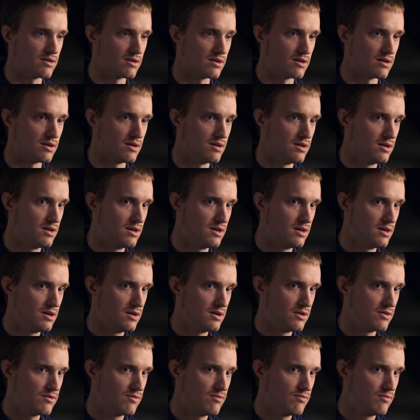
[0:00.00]
uh,
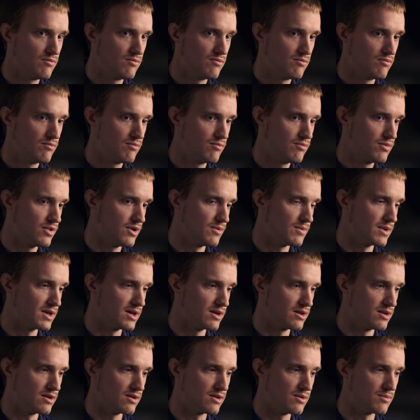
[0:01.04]
put me
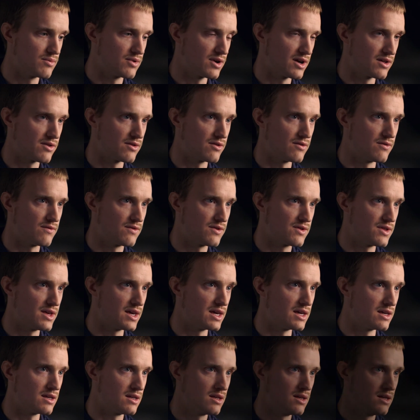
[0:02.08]
in a depressive
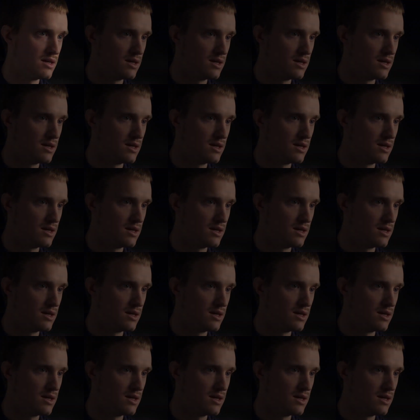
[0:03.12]
state.